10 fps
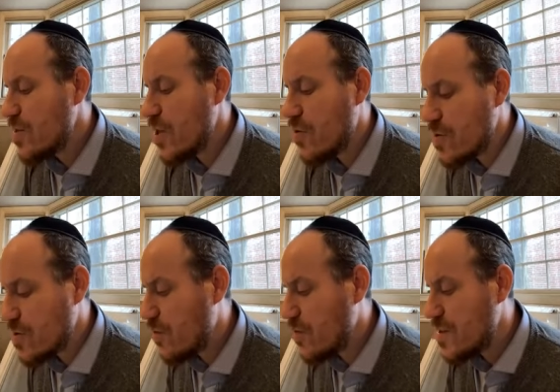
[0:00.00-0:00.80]
So,
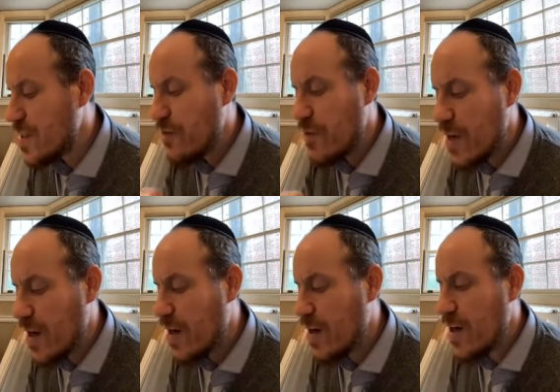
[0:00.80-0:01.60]
so we see from
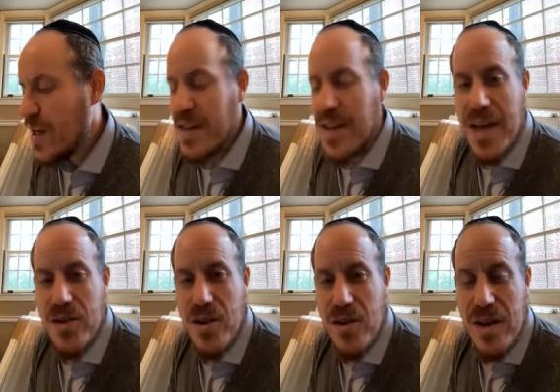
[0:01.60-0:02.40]
here that
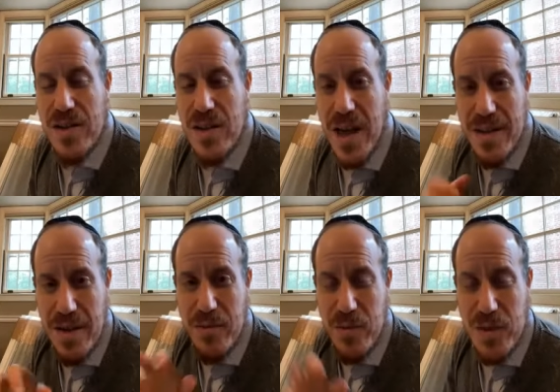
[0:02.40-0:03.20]
you're that
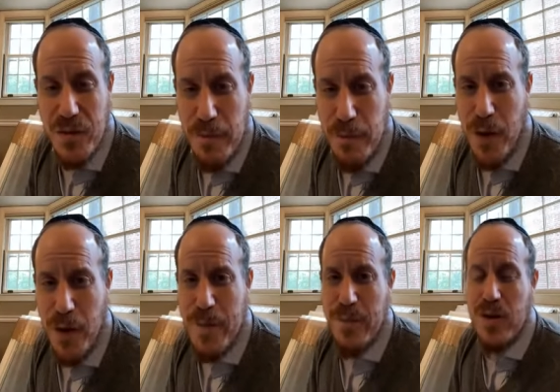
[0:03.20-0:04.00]
that with for the poor
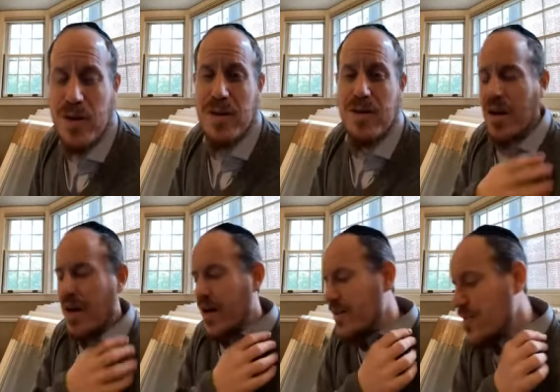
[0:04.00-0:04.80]
people,
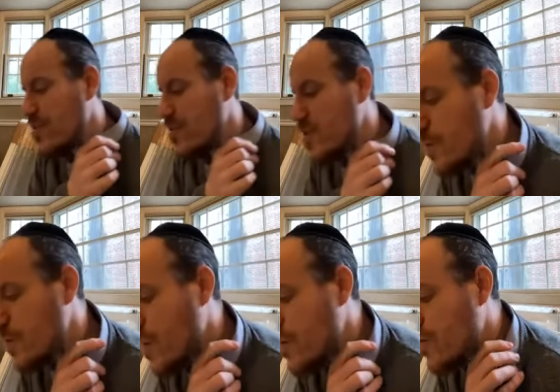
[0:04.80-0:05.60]
uh, there's a dispute
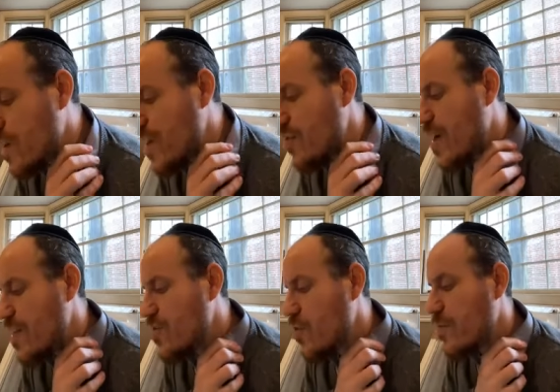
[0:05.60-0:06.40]
whether or not you're allowed
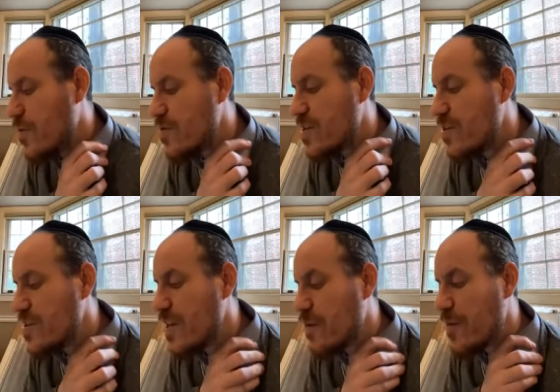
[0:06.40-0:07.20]
to do it. But you see, you
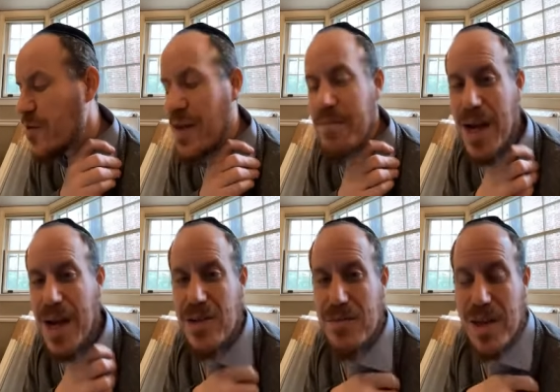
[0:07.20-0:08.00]
see from here that
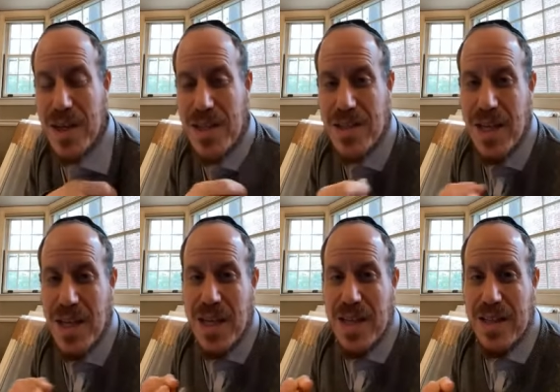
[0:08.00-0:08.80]
model means
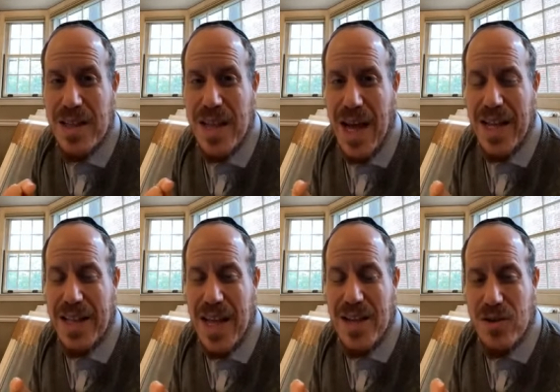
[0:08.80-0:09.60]

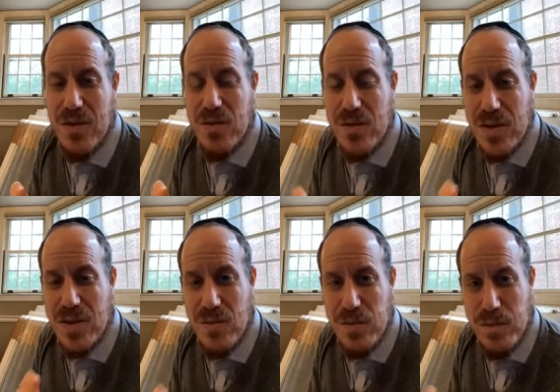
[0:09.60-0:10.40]
not that you're
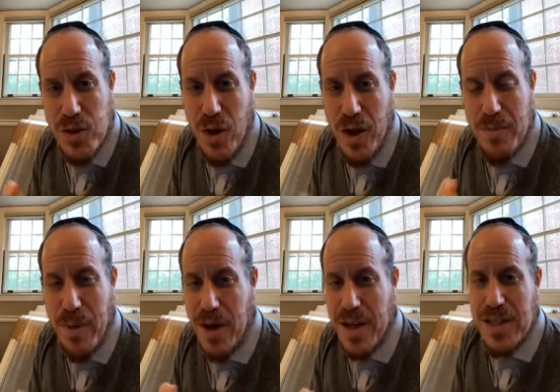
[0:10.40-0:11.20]
drawing
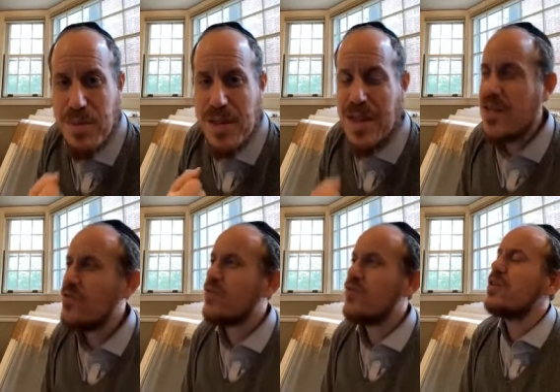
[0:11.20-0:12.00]
buckets, but that
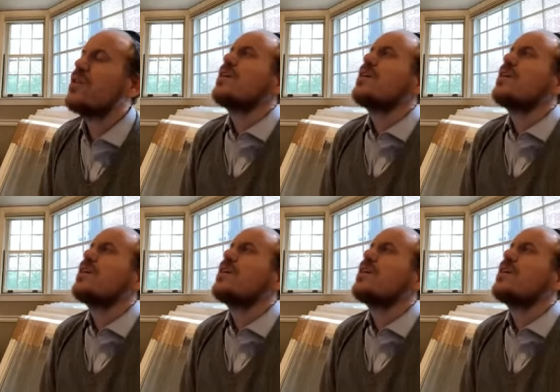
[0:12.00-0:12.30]
you could,